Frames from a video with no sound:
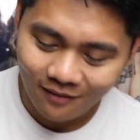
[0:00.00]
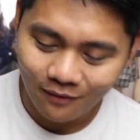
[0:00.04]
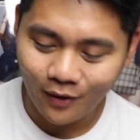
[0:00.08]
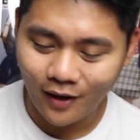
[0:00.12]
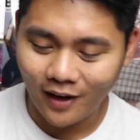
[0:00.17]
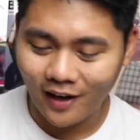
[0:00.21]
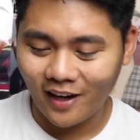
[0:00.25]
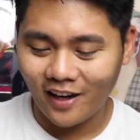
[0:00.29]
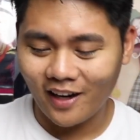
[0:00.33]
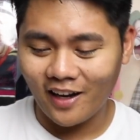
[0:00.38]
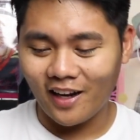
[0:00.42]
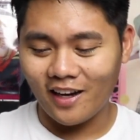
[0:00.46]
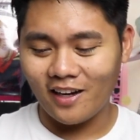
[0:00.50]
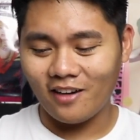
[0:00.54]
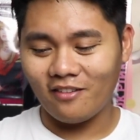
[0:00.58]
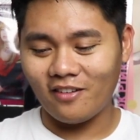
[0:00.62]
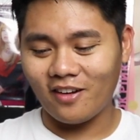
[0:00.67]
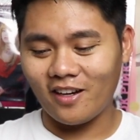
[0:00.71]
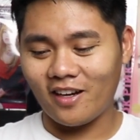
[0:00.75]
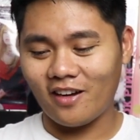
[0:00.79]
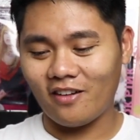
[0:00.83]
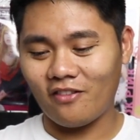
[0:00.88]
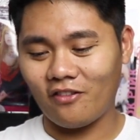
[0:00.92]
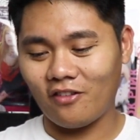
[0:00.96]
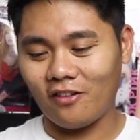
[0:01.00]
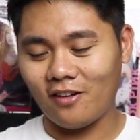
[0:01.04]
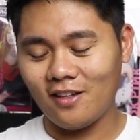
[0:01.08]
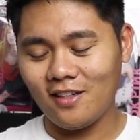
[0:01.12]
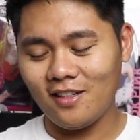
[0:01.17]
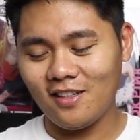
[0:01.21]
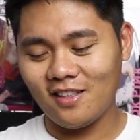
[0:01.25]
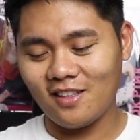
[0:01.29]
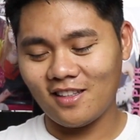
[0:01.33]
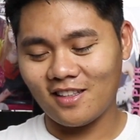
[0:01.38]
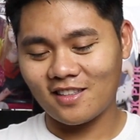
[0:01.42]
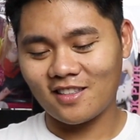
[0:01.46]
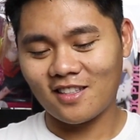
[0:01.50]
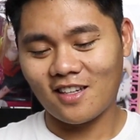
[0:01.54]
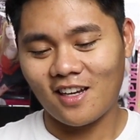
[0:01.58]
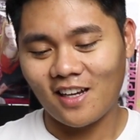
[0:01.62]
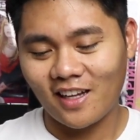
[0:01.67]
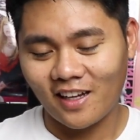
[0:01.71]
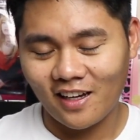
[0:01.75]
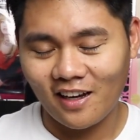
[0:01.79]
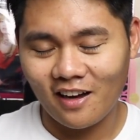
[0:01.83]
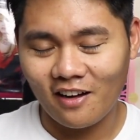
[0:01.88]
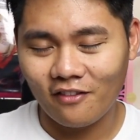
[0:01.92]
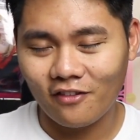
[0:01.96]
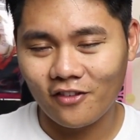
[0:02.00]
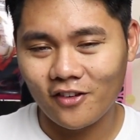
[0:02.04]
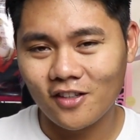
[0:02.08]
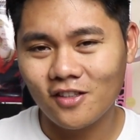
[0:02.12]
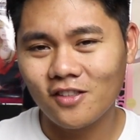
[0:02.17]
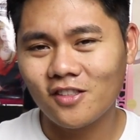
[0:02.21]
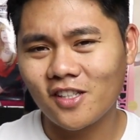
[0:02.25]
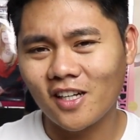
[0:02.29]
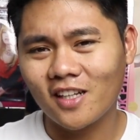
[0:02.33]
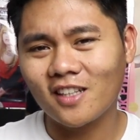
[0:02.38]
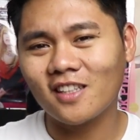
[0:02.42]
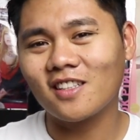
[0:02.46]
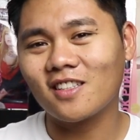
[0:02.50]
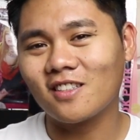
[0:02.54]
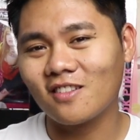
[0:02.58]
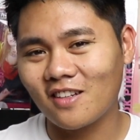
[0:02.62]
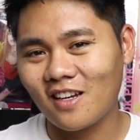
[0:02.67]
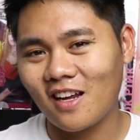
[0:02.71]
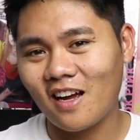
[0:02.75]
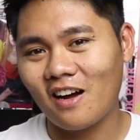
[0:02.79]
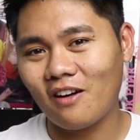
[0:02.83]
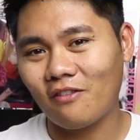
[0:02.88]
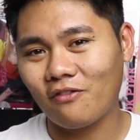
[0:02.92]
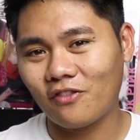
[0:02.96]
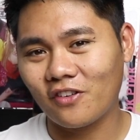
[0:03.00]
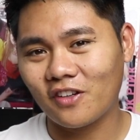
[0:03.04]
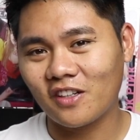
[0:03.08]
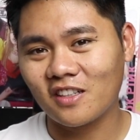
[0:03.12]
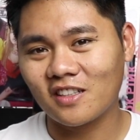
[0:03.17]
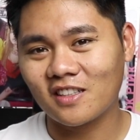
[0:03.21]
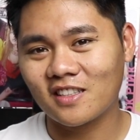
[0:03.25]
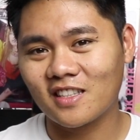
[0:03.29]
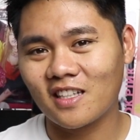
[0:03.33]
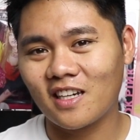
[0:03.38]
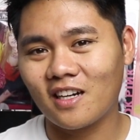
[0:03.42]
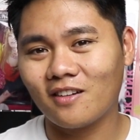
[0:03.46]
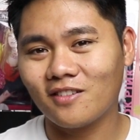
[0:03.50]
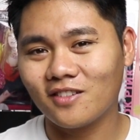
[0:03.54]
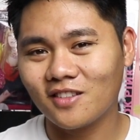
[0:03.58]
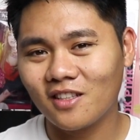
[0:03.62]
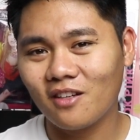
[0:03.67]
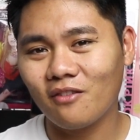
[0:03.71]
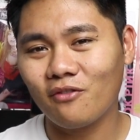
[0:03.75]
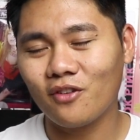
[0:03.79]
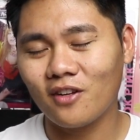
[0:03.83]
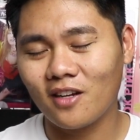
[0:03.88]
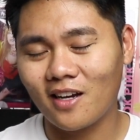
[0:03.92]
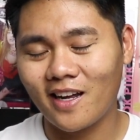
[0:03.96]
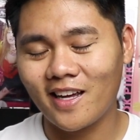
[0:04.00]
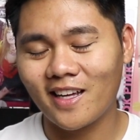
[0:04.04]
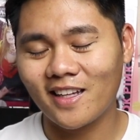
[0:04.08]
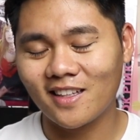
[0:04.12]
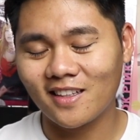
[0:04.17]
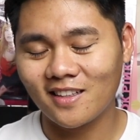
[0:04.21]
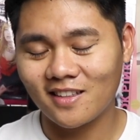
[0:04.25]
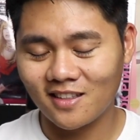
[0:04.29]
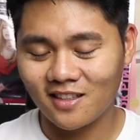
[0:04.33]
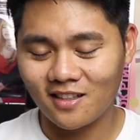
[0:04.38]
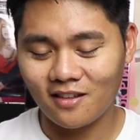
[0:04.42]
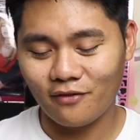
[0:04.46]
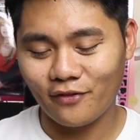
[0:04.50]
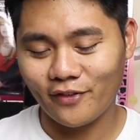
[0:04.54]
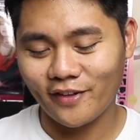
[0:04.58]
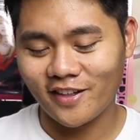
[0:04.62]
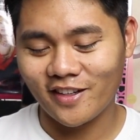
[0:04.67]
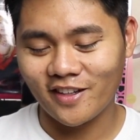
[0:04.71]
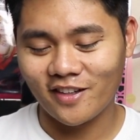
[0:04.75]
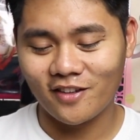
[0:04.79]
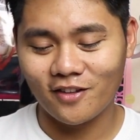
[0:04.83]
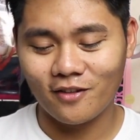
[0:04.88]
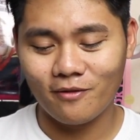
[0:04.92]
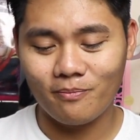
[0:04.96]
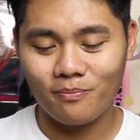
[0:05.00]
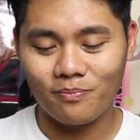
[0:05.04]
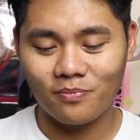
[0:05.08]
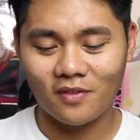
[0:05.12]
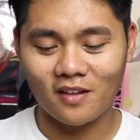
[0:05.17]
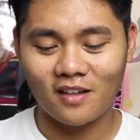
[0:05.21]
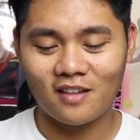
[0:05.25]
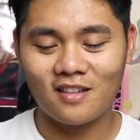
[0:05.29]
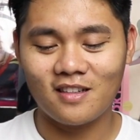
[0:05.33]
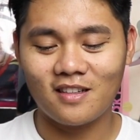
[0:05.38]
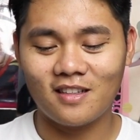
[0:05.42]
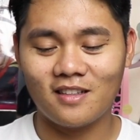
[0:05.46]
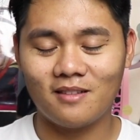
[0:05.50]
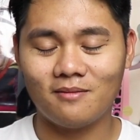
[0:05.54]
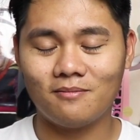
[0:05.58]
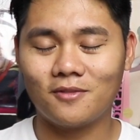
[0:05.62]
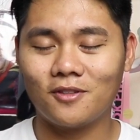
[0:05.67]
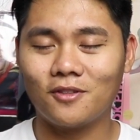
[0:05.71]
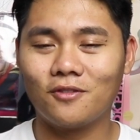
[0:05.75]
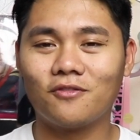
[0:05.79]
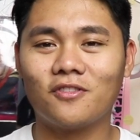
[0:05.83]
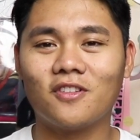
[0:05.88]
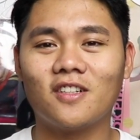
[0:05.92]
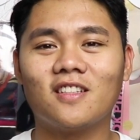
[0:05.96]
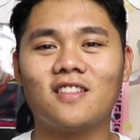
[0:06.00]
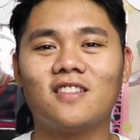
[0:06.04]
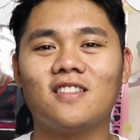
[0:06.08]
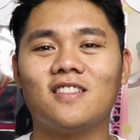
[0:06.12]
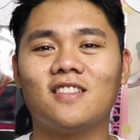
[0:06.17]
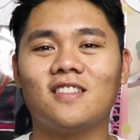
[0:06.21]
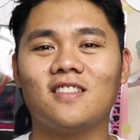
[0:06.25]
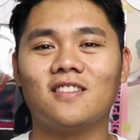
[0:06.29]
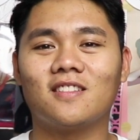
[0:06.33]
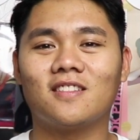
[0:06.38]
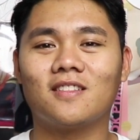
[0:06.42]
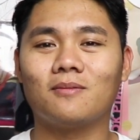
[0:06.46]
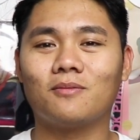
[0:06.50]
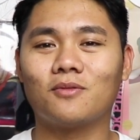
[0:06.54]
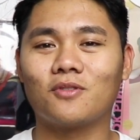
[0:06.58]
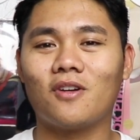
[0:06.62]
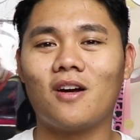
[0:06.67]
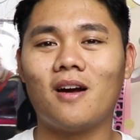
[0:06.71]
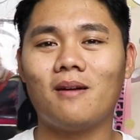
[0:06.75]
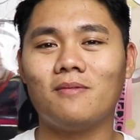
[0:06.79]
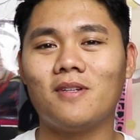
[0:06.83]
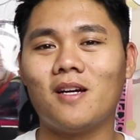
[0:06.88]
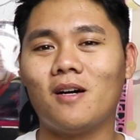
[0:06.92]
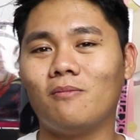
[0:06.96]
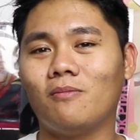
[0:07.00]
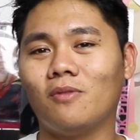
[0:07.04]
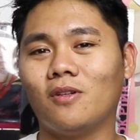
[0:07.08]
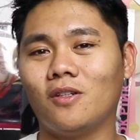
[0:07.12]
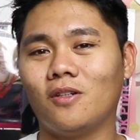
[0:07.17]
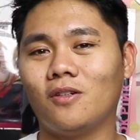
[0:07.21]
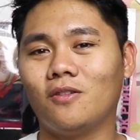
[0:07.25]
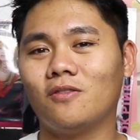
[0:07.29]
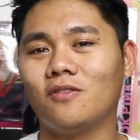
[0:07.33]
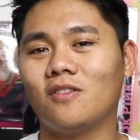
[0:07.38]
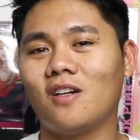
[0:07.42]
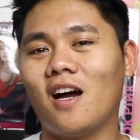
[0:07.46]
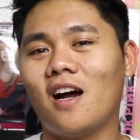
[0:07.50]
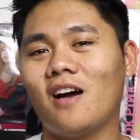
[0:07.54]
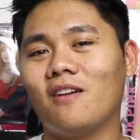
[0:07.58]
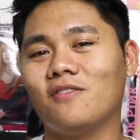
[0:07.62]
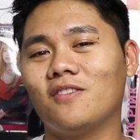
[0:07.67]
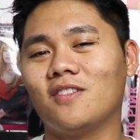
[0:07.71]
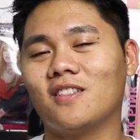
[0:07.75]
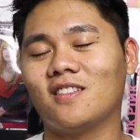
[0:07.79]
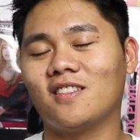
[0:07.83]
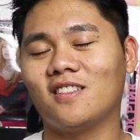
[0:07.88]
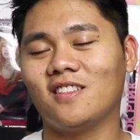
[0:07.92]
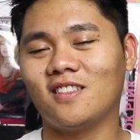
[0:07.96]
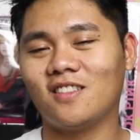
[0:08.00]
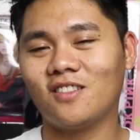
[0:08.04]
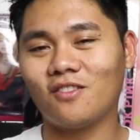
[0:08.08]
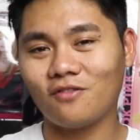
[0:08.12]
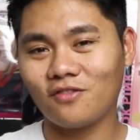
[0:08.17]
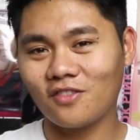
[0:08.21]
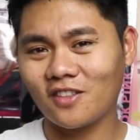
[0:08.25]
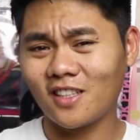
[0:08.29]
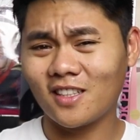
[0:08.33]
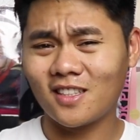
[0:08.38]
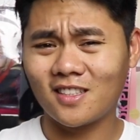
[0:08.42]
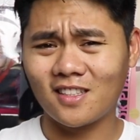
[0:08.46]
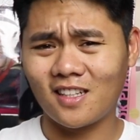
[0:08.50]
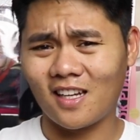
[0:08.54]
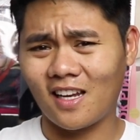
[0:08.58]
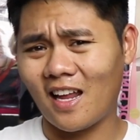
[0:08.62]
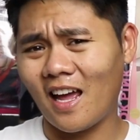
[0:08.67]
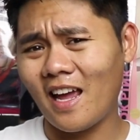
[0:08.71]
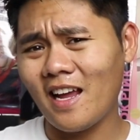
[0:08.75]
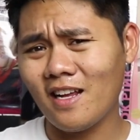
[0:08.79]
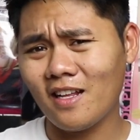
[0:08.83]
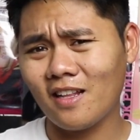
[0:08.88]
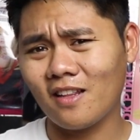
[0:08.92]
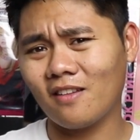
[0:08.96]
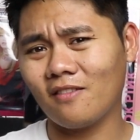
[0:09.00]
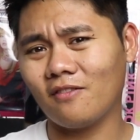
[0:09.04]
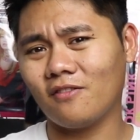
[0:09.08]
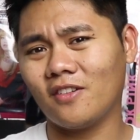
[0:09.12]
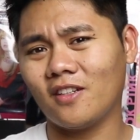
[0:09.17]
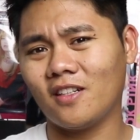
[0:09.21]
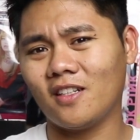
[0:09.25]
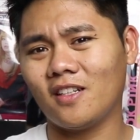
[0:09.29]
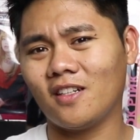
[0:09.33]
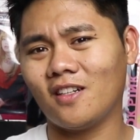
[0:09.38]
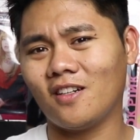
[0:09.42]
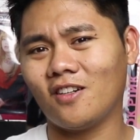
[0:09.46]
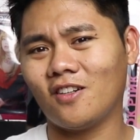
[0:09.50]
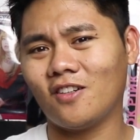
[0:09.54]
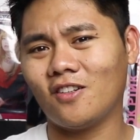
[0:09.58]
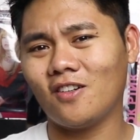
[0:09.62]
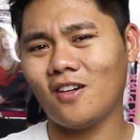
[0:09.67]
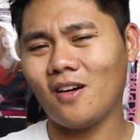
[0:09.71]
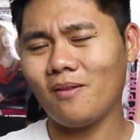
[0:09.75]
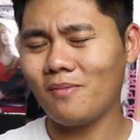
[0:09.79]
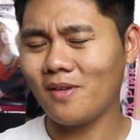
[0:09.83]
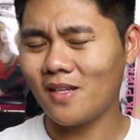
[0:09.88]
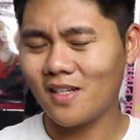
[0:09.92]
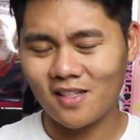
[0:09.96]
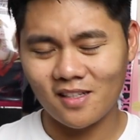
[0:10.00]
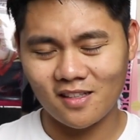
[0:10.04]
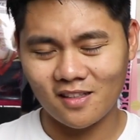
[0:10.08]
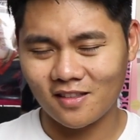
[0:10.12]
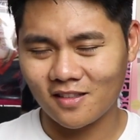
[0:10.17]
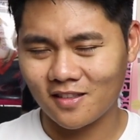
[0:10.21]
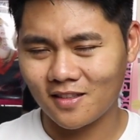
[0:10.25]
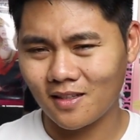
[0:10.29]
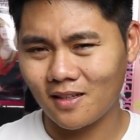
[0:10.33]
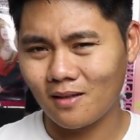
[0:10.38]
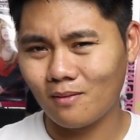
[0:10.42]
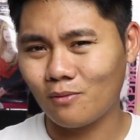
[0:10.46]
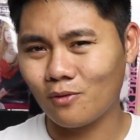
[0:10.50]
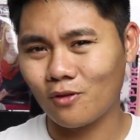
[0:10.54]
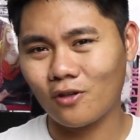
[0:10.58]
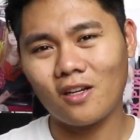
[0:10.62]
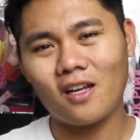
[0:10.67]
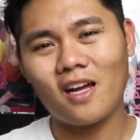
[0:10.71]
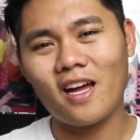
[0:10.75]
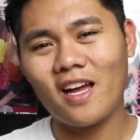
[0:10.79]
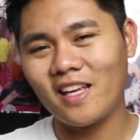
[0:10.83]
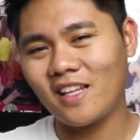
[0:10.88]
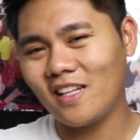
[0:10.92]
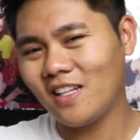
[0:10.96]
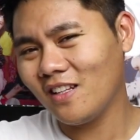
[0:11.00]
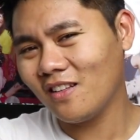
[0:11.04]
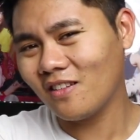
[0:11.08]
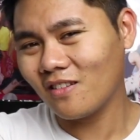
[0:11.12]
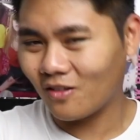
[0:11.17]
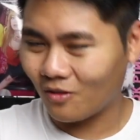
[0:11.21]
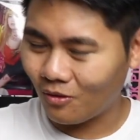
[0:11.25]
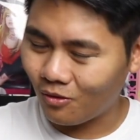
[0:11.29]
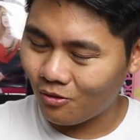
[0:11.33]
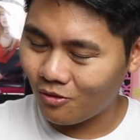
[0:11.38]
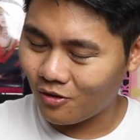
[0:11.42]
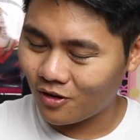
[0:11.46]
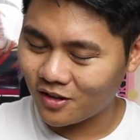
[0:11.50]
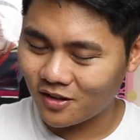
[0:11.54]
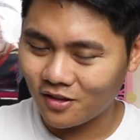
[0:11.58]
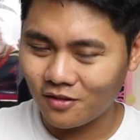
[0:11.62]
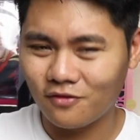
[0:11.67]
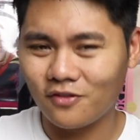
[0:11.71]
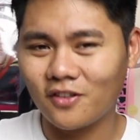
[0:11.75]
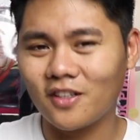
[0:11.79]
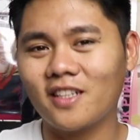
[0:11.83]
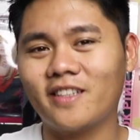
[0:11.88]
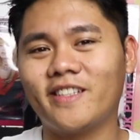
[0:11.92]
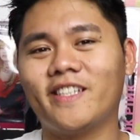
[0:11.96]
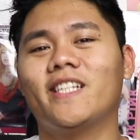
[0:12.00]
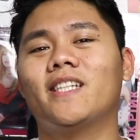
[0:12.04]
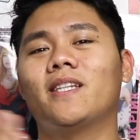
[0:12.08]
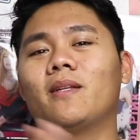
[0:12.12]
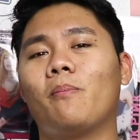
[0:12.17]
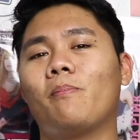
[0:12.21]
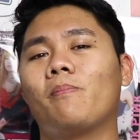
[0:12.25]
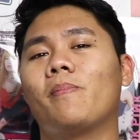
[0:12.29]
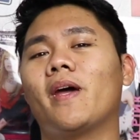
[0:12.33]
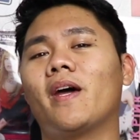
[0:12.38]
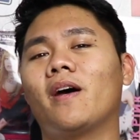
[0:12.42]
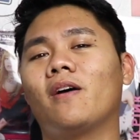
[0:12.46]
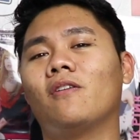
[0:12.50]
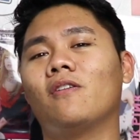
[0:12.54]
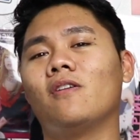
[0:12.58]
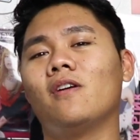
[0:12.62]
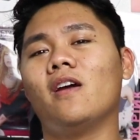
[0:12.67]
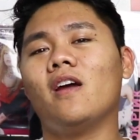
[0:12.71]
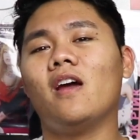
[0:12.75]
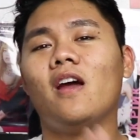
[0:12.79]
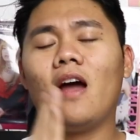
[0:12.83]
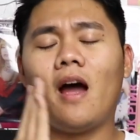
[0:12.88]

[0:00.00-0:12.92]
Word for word: but anyway, everyone, that's all I got for you. Check this one out for yourself. See if you like it, see if you don't. Um, don't forget to subscribe down below, obviously. Don't forget to like the video. I mean, sub or like, either or. Don't forget to hit the bell.